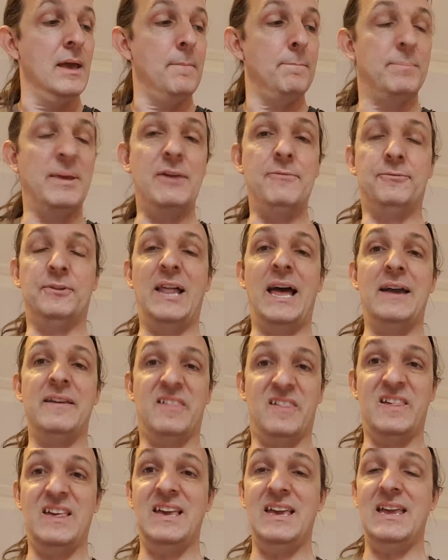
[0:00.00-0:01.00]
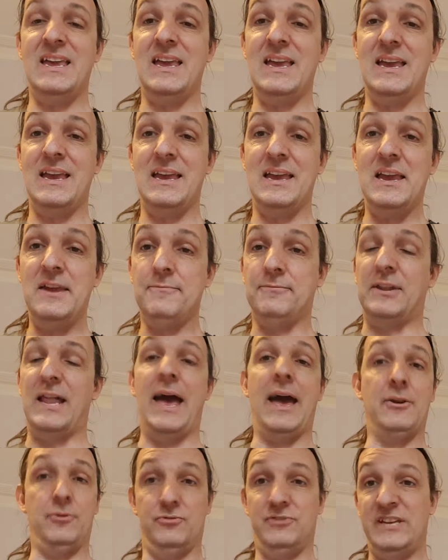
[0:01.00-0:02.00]
B flat, C, E
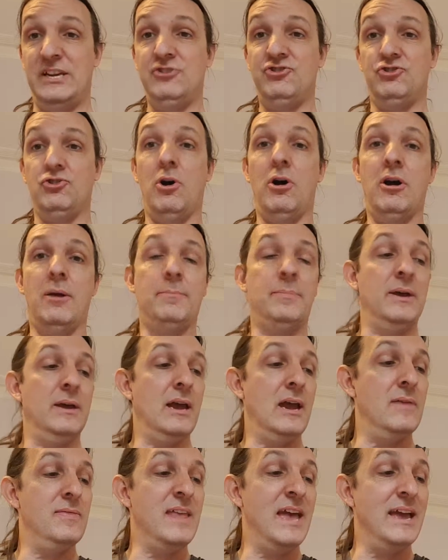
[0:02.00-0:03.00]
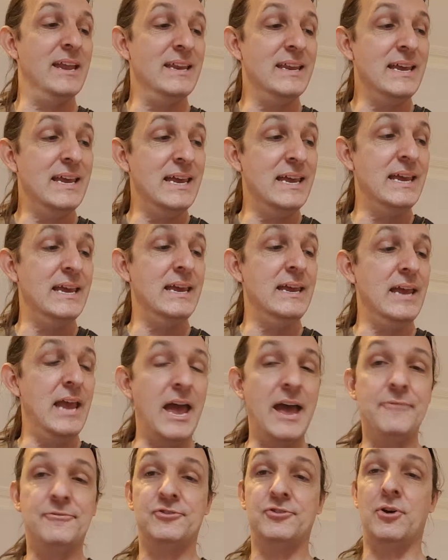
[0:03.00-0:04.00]
flat, or D sharp, and then E,
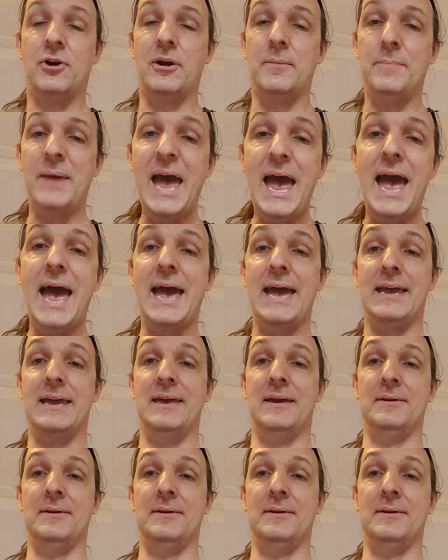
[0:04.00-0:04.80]
F sharp, A.